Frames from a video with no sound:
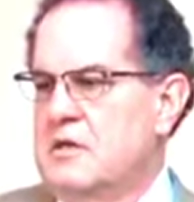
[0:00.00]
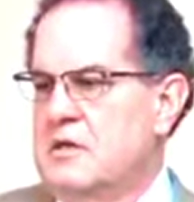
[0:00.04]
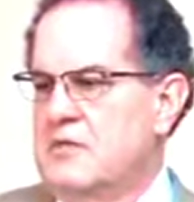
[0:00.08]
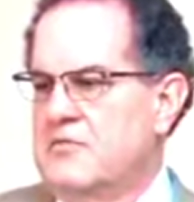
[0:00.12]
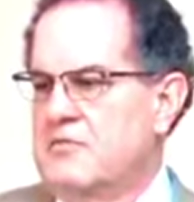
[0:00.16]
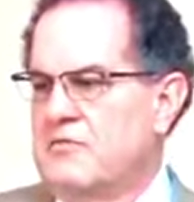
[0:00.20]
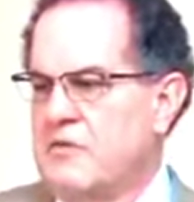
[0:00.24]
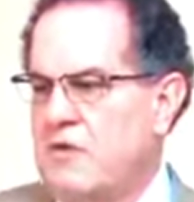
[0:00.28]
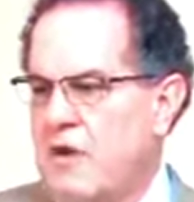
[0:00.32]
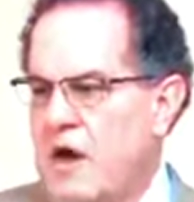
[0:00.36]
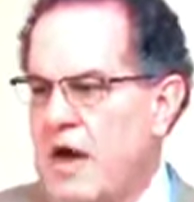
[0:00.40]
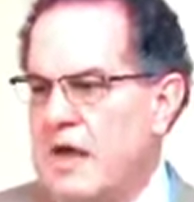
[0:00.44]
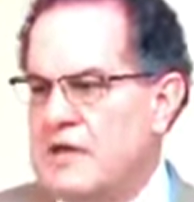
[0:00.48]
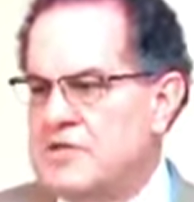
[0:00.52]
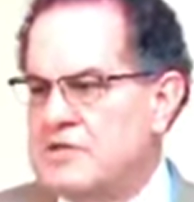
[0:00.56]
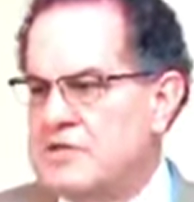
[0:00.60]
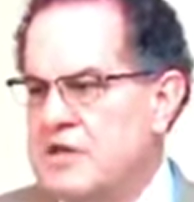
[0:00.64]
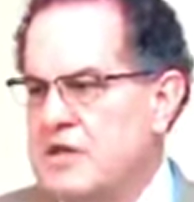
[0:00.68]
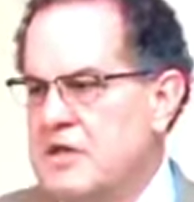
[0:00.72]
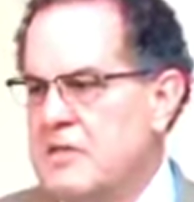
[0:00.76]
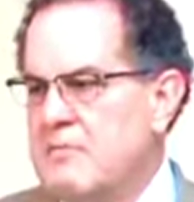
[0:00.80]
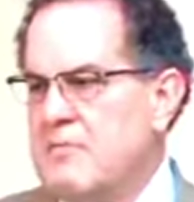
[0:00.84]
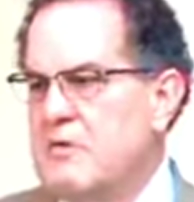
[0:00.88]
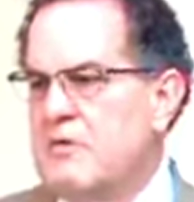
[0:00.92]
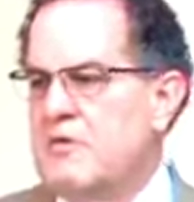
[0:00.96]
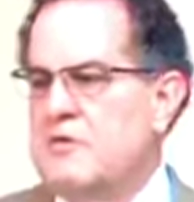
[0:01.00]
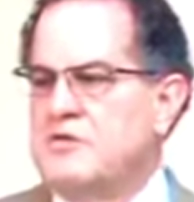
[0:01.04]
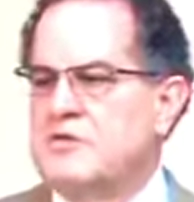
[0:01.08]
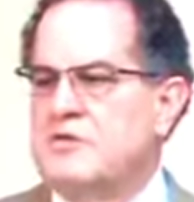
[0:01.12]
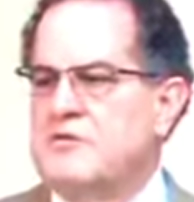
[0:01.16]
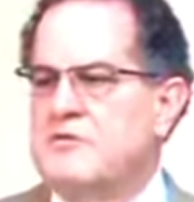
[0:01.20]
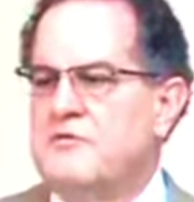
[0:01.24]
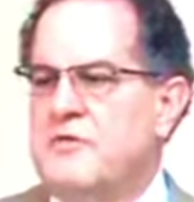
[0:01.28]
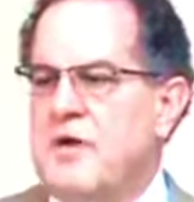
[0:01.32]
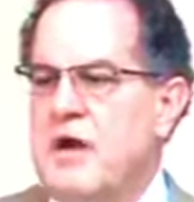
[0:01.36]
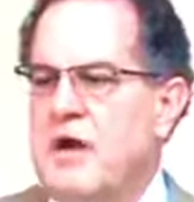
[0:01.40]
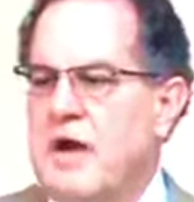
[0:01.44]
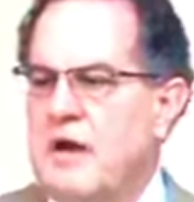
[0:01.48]
of Christ and Him
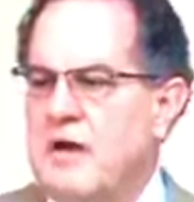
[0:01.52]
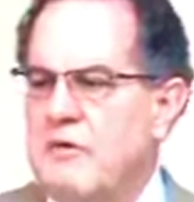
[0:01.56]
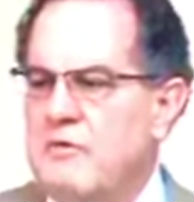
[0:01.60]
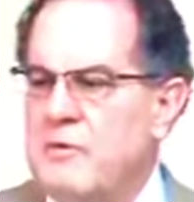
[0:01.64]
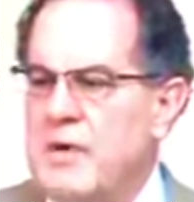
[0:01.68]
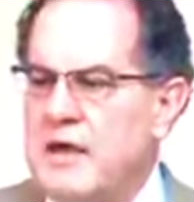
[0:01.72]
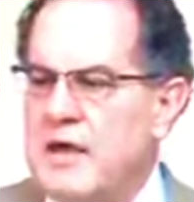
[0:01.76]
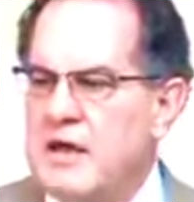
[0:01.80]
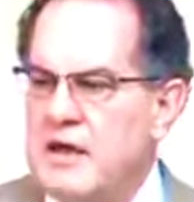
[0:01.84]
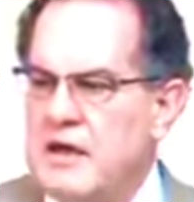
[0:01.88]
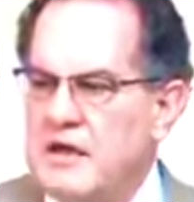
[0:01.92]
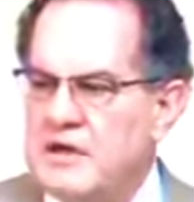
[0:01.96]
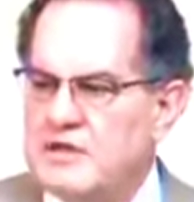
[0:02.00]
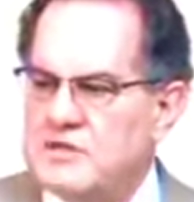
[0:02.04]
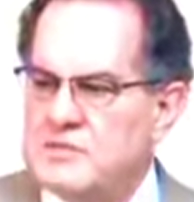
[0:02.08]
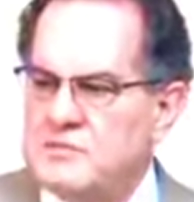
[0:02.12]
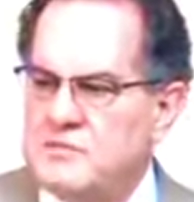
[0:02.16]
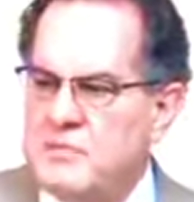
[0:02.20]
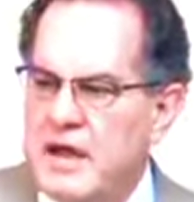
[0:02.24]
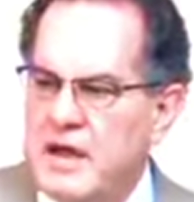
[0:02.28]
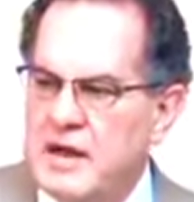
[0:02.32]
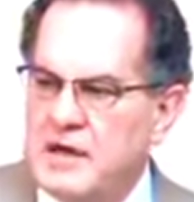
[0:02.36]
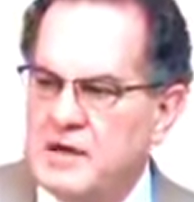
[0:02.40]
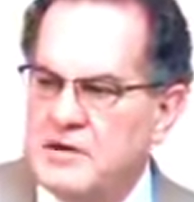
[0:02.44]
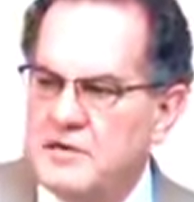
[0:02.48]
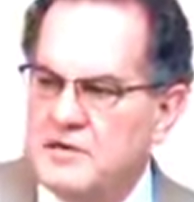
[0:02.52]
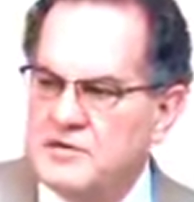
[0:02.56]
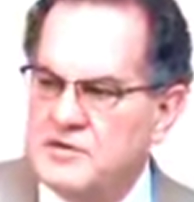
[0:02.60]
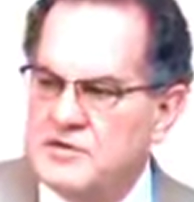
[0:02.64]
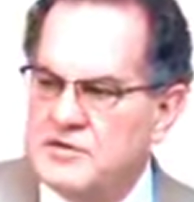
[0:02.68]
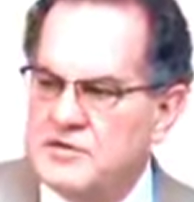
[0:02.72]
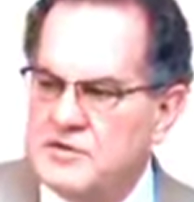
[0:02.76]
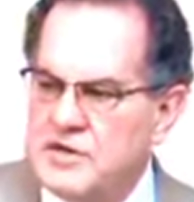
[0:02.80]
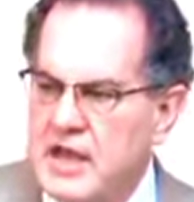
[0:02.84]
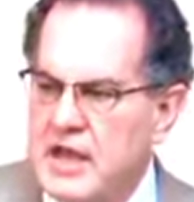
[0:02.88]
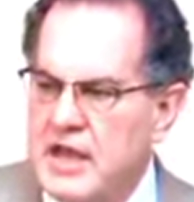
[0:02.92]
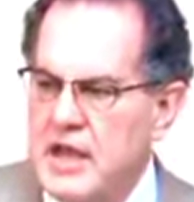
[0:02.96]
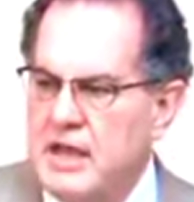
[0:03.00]
crucified, we can expect the
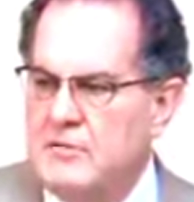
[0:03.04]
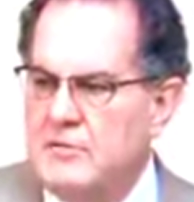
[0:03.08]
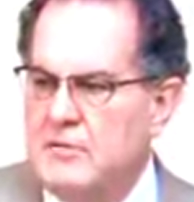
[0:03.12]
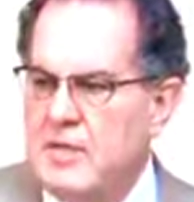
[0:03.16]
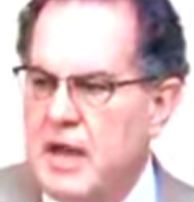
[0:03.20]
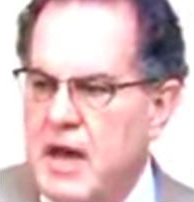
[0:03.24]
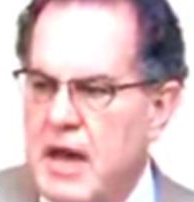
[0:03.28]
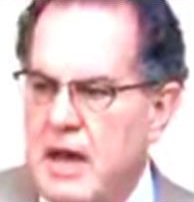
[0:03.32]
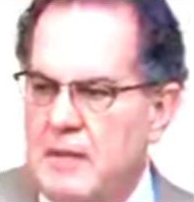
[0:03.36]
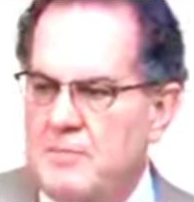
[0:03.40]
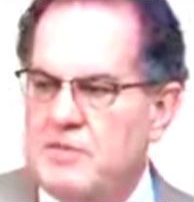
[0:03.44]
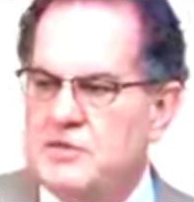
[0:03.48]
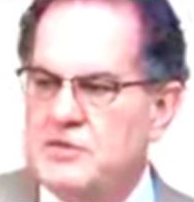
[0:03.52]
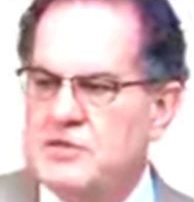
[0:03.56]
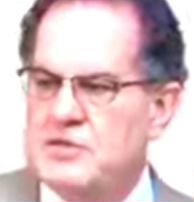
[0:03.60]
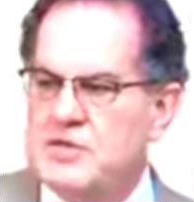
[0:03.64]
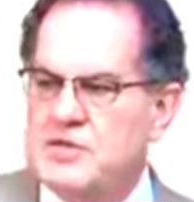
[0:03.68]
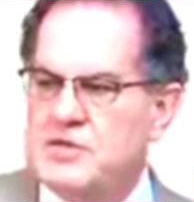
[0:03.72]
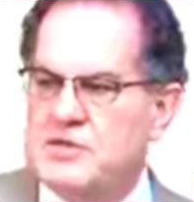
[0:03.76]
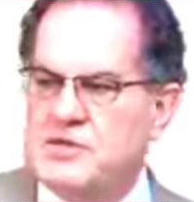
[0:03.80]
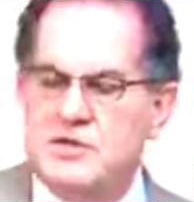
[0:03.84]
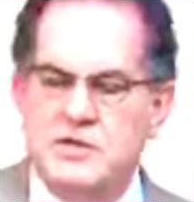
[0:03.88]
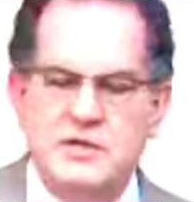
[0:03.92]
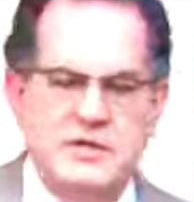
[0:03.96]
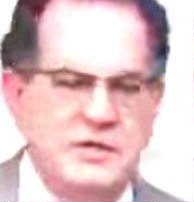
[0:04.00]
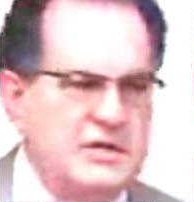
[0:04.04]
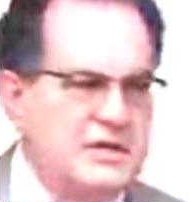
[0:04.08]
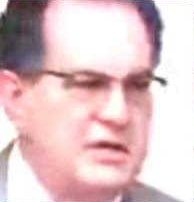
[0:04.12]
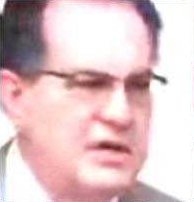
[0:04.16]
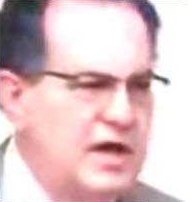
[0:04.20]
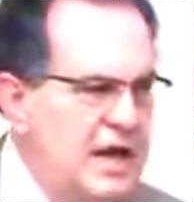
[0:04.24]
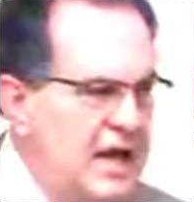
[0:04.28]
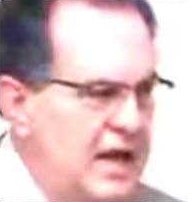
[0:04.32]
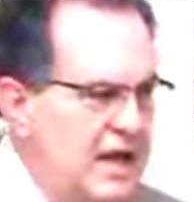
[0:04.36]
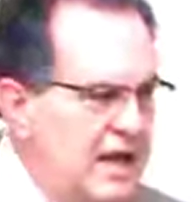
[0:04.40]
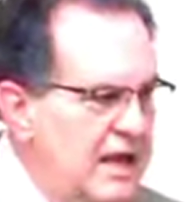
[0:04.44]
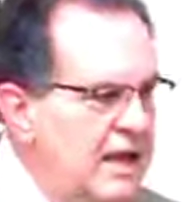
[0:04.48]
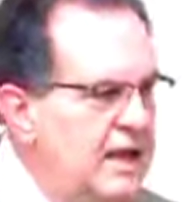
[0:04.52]
same opposition
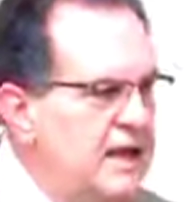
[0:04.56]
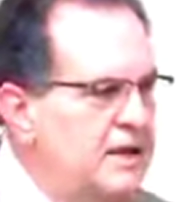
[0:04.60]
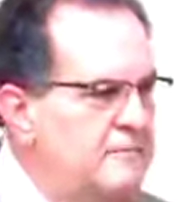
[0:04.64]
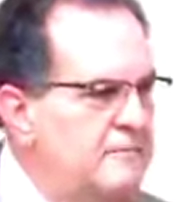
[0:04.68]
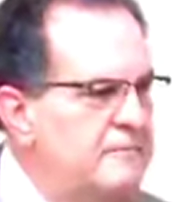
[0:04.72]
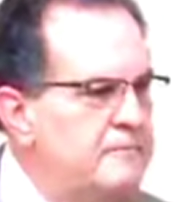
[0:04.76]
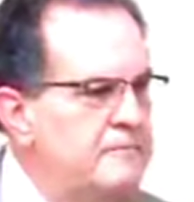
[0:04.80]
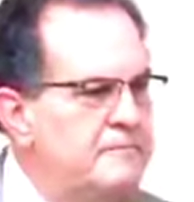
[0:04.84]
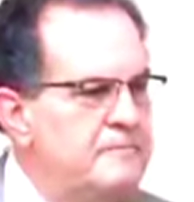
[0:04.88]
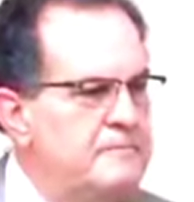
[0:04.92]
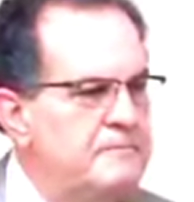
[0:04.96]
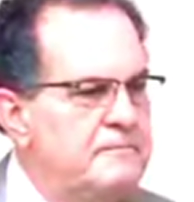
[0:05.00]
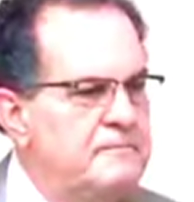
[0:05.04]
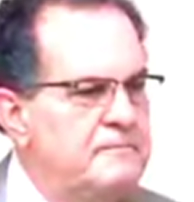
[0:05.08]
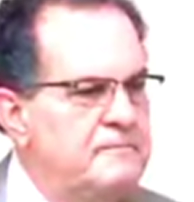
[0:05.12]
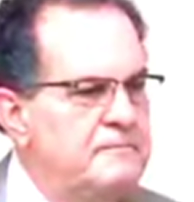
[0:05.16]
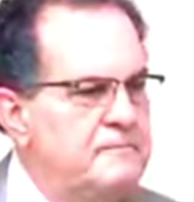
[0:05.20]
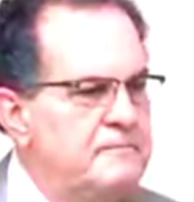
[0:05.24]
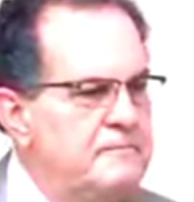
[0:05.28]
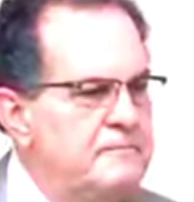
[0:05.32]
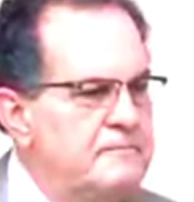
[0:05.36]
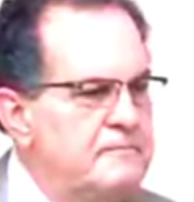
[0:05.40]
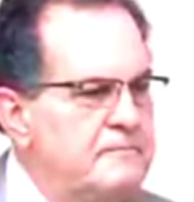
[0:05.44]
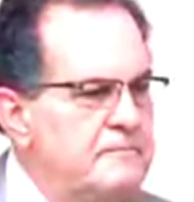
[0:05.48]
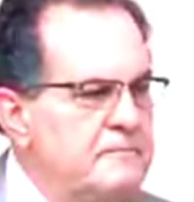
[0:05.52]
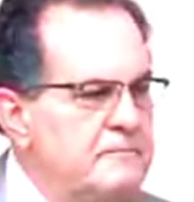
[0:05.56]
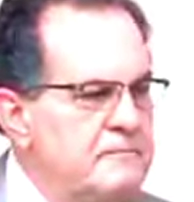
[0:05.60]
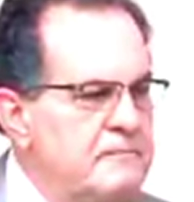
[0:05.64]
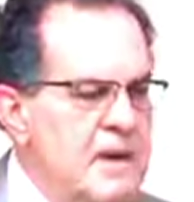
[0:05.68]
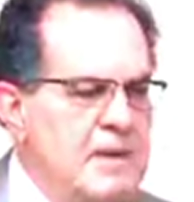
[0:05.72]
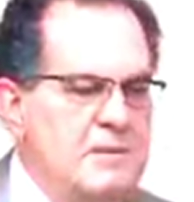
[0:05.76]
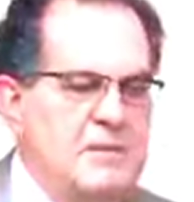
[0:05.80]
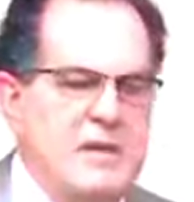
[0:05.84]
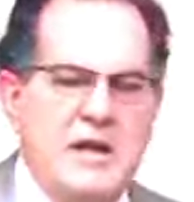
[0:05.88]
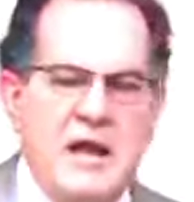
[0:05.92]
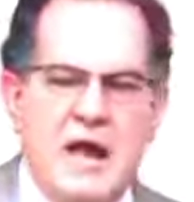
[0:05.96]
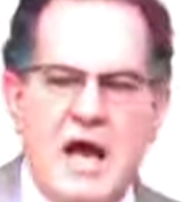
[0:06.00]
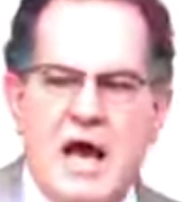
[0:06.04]
today.
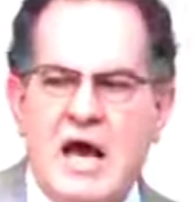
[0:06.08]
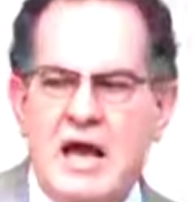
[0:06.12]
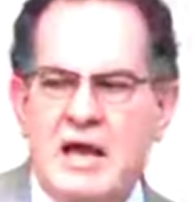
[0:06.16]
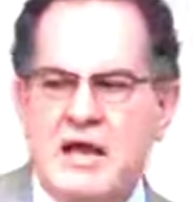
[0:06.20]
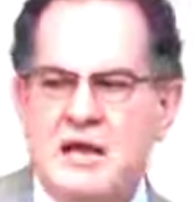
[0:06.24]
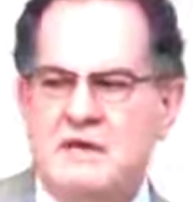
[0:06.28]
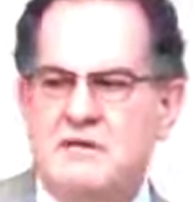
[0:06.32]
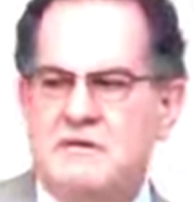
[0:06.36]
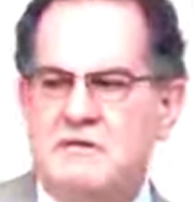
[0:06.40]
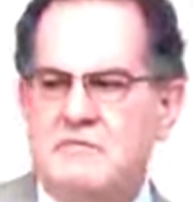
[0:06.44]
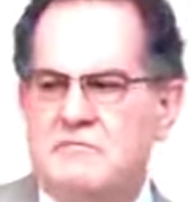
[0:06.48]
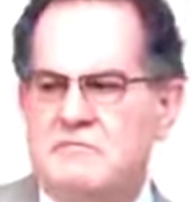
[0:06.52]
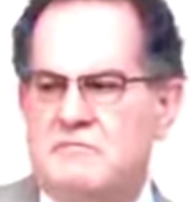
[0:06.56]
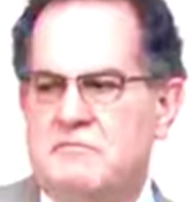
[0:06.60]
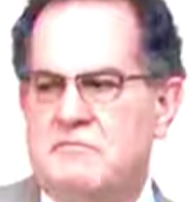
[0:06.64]
Maybe not